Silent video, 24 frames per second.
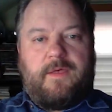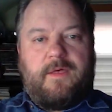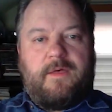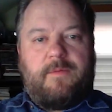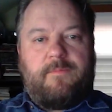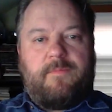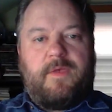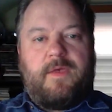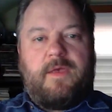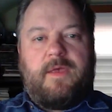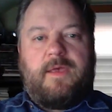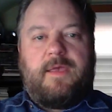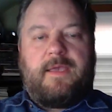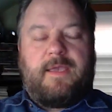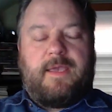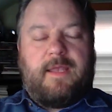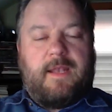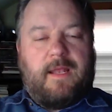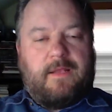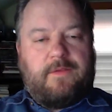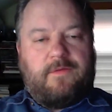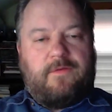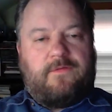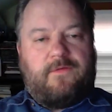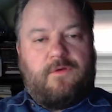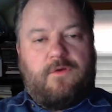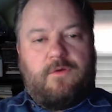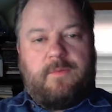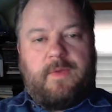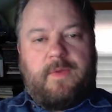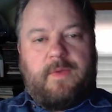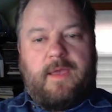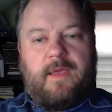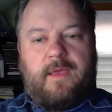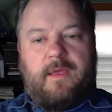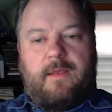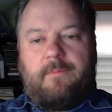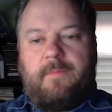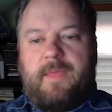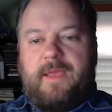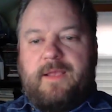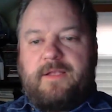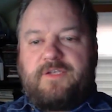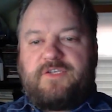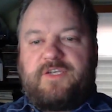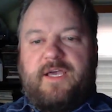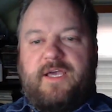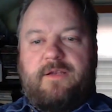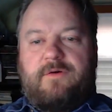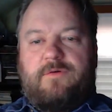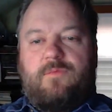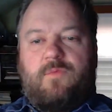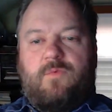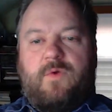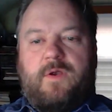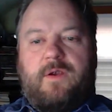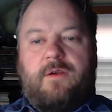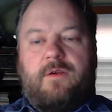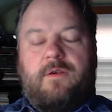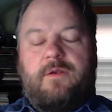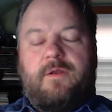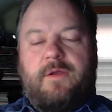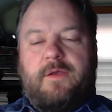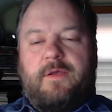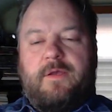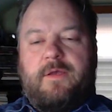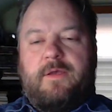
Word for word: Um, get on YouTube and make a channel where